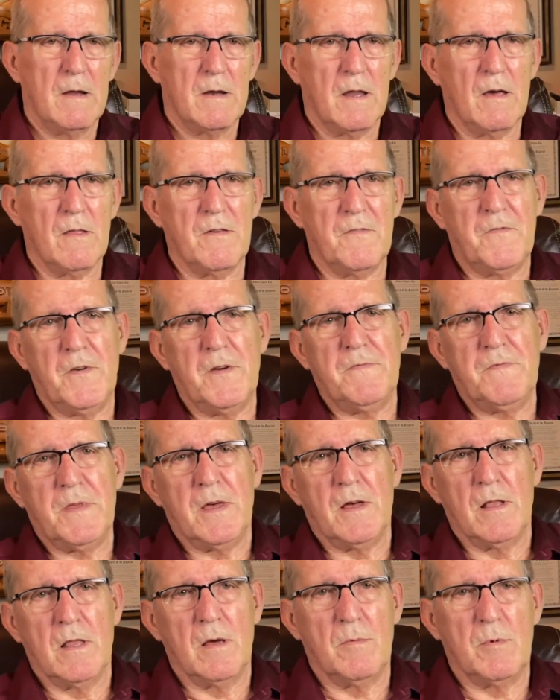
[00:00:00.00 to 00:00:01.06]
Now the fifth
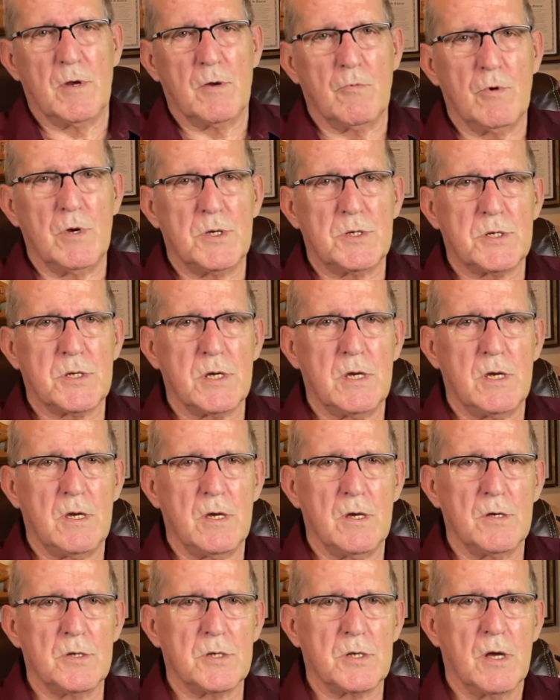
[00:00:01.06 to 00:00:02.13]
element we see
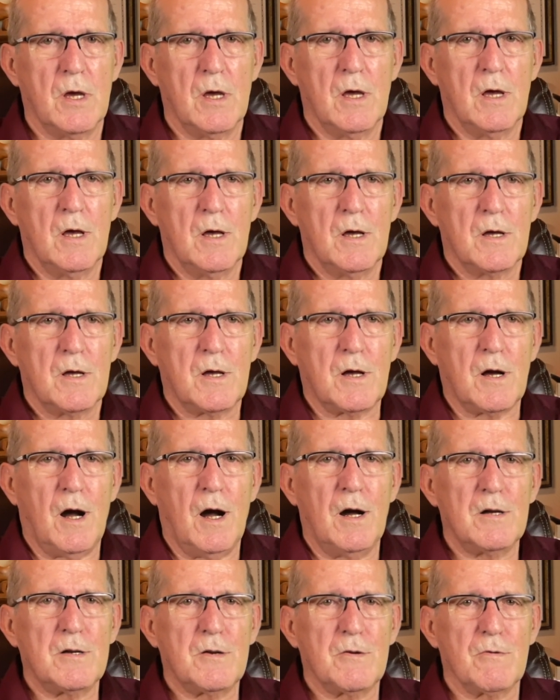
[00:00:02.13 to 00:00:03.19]
is
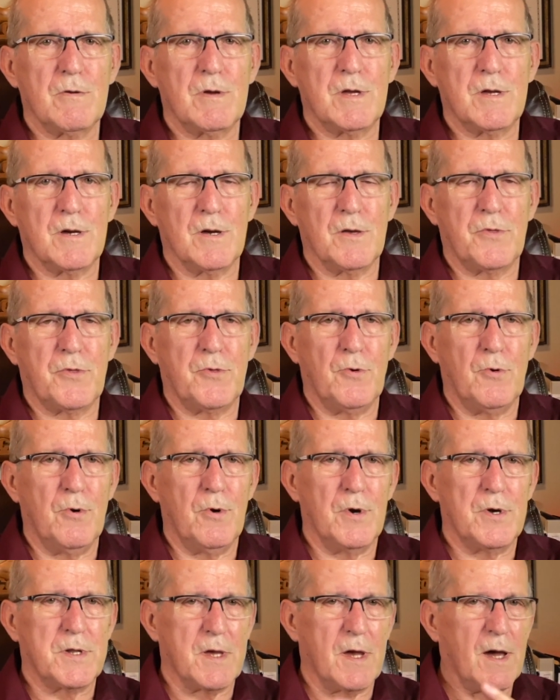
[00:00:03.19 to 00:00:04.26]
conquering
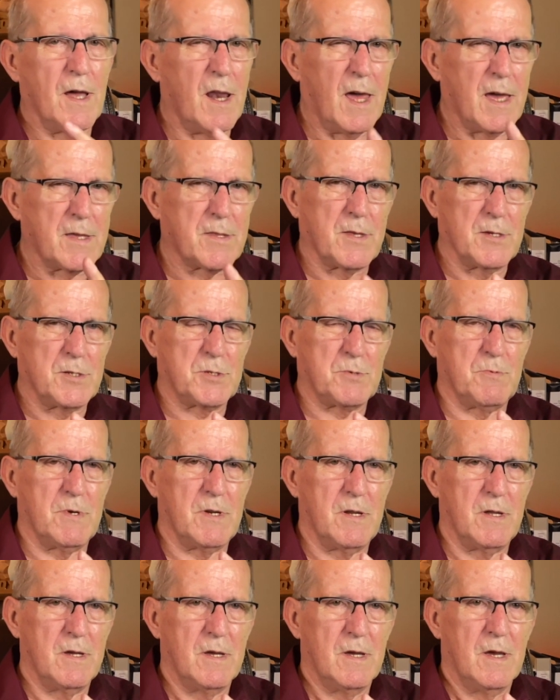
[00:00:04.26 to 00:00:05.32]
authority. I like this one.
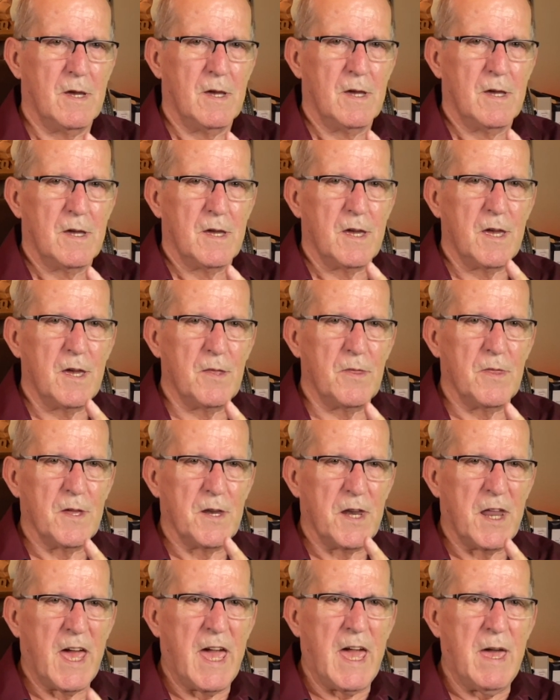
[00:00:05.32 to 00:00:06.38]
In the
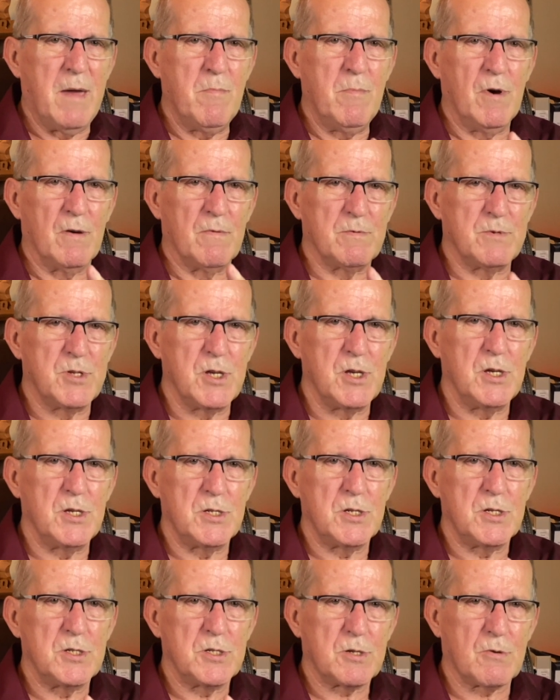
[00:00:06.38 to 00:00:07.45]
name of
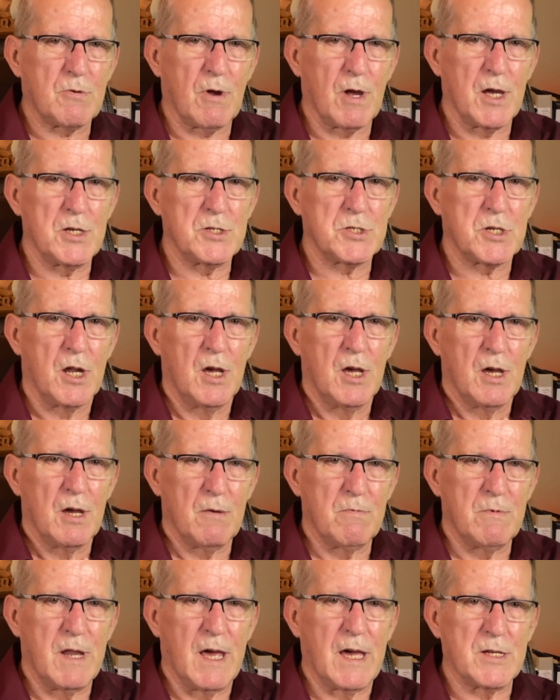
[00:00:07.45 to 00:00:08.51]
Jesus Christ
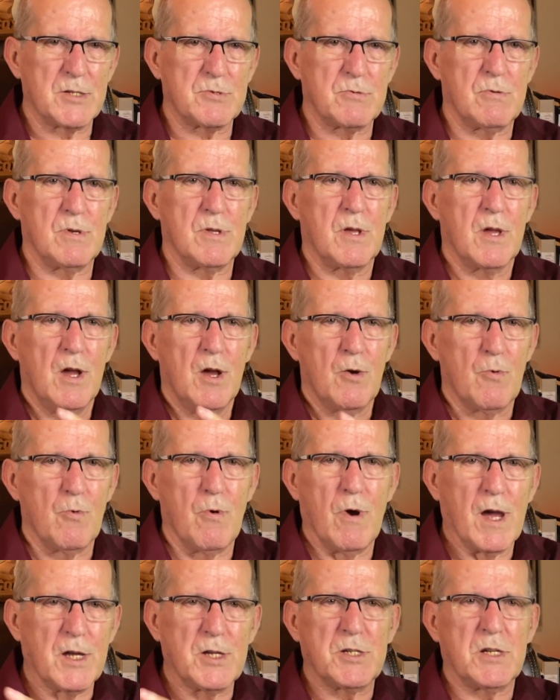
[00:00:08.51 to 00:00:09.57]
of Nazareth,
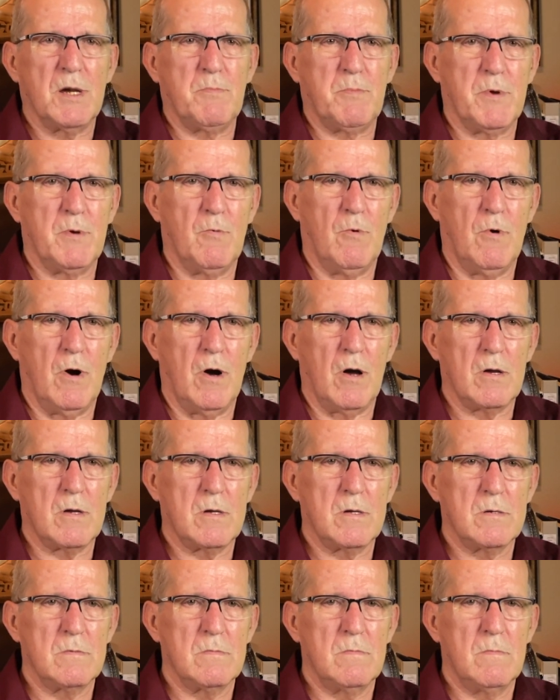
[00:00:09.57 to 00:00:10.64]
rise up and walk.